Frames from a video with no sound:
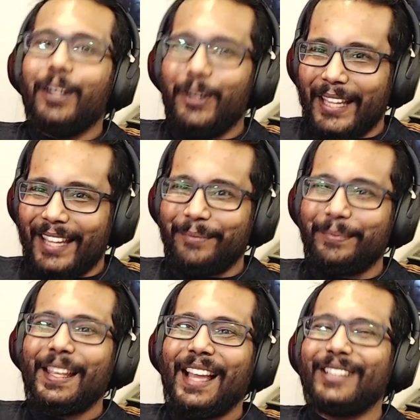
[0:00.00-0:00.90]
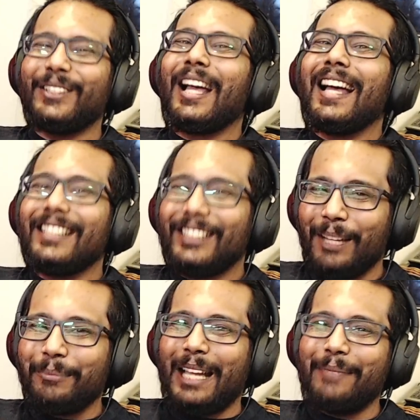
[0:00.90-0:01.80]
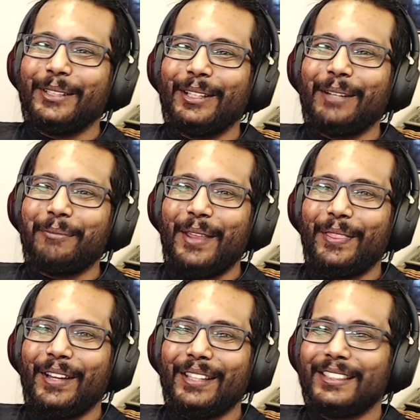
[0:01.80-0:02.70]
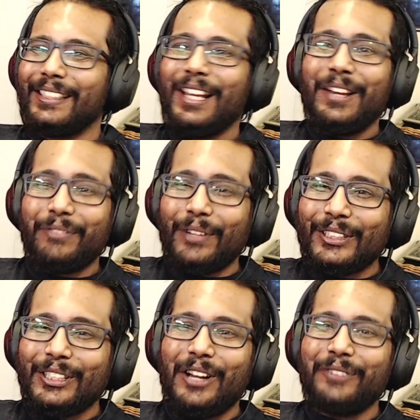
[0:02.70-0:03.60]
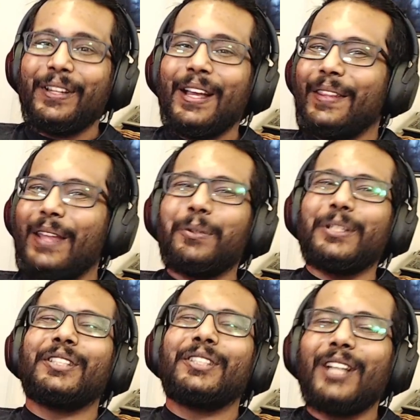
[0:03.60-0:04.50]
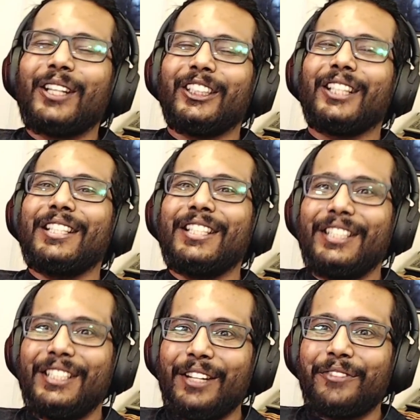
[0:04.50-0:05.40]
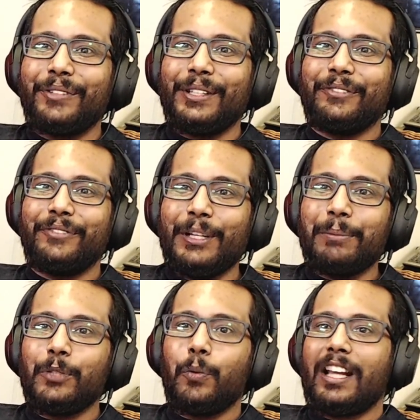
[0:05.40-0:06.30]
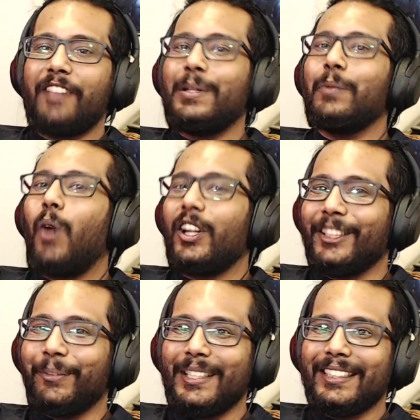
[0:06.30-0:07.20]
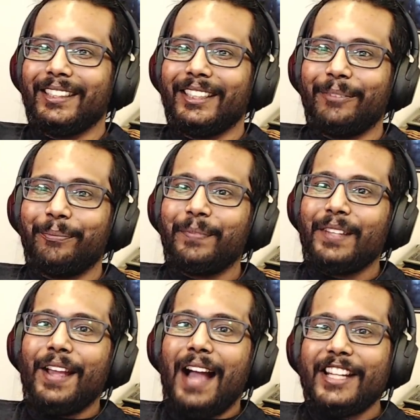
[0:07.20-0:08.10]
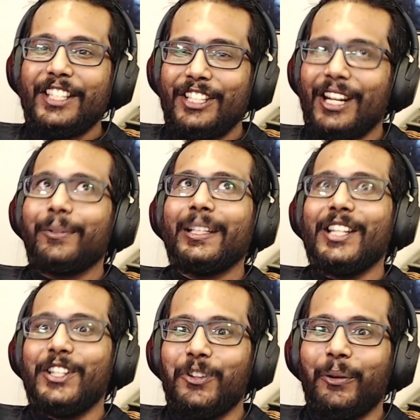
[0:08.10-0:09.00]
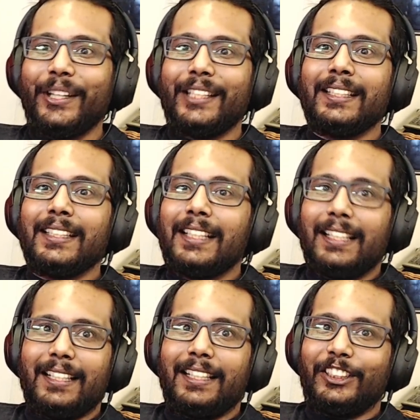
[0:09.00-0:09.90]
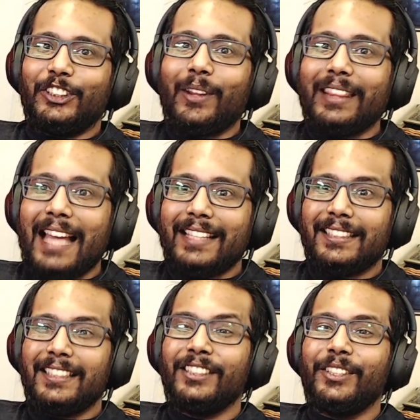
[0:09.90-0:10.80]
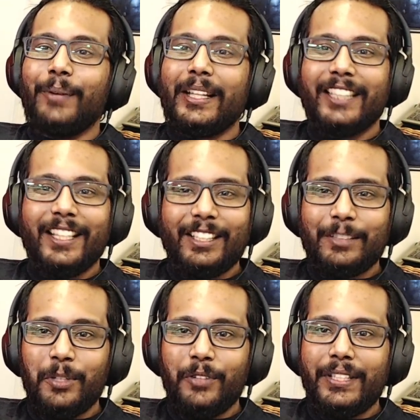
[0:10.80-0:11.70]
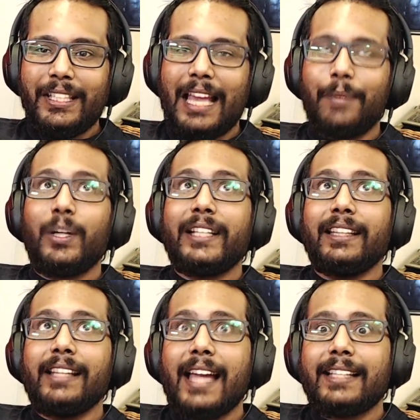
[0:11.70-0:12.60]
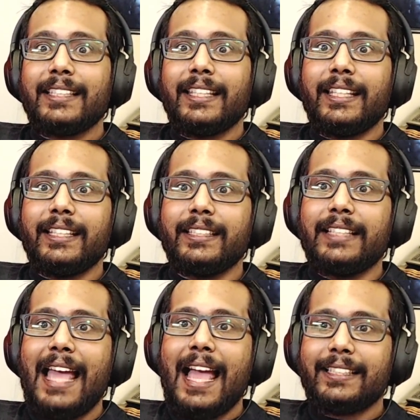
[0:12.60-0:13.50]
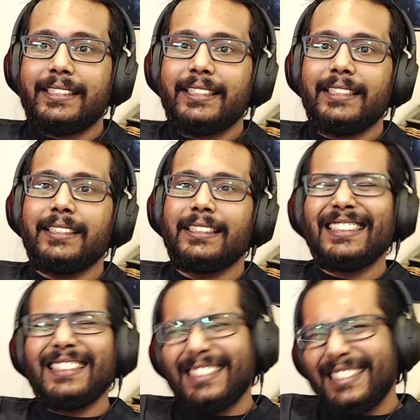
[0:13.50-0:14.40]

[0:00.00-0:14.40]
Okay, I took some time to collect my thoughts. First off, that was such a different film to what I've been watching recently. I generally enjoyed uh, John Landis' direction in this movie and what it lacked in acting,